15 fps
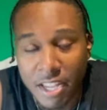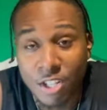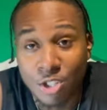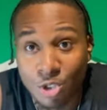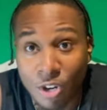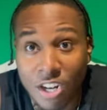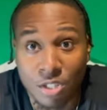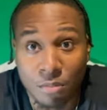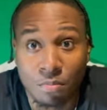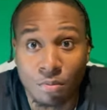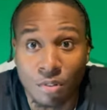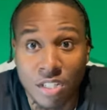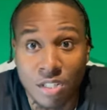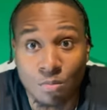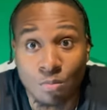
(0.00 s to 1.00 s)
he tries to
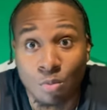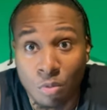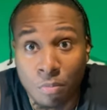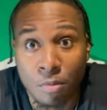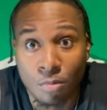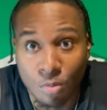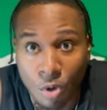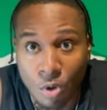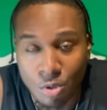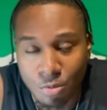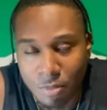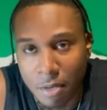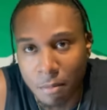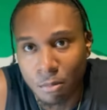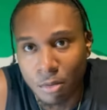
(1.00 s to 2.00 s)
press Rubi Rose
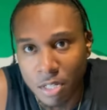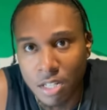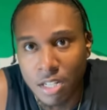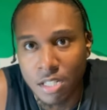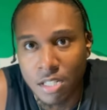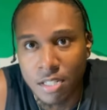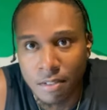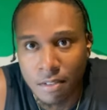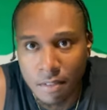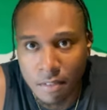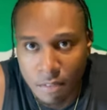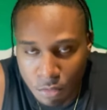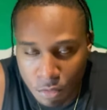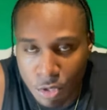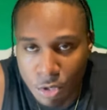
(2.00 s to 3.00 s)
when they boy Augusta,
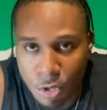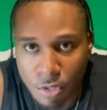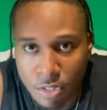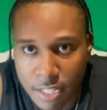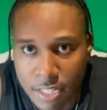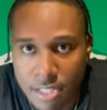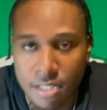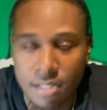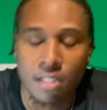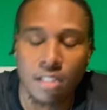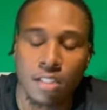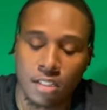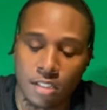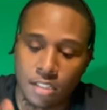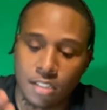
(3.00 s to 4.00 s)
the New York Knicks.
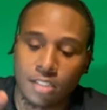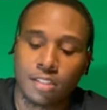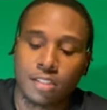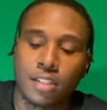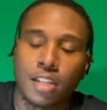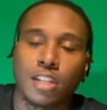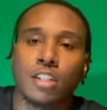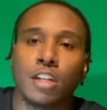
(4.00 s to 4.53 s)
Take a